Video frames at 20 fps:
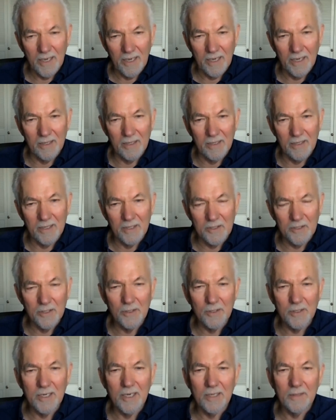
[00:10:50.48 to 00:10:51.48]
And it
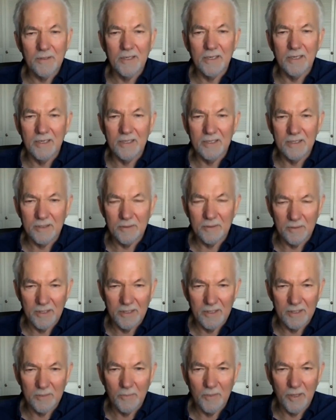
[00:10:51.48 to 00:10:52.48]
turned out that
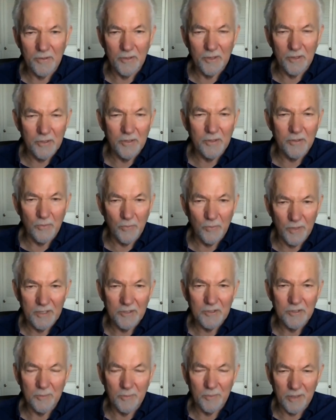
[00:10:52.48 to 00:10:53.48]
his mother couldn't
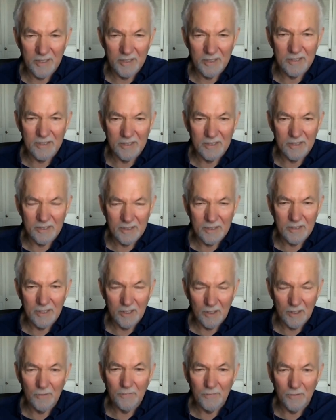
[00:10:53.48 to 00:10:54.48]
reach him because his
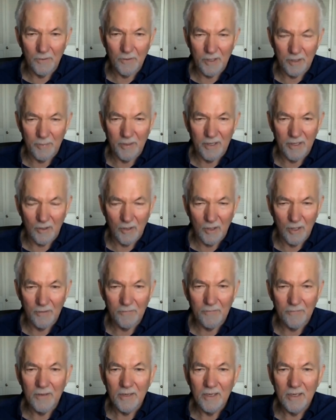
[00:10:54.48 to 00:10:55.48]
telephone had been
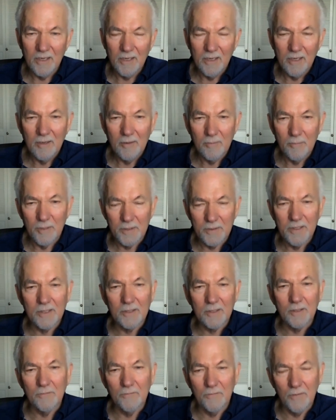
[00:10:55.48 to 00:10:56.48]
off, but
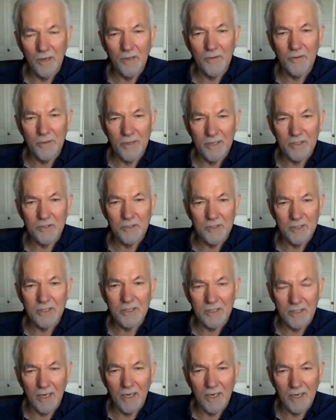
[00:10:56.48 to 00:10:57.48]
that the father had
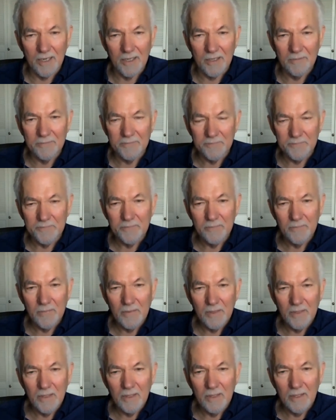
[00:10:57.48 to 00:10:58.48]
just died.
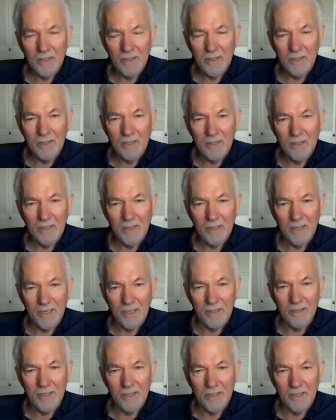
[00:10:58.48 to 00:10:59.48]

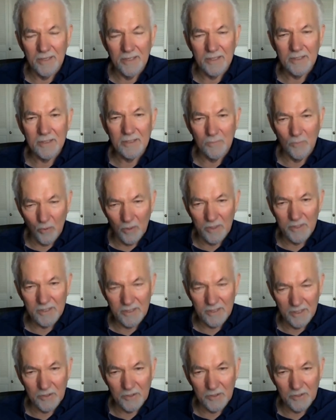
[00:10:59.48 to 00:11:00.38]
And that's one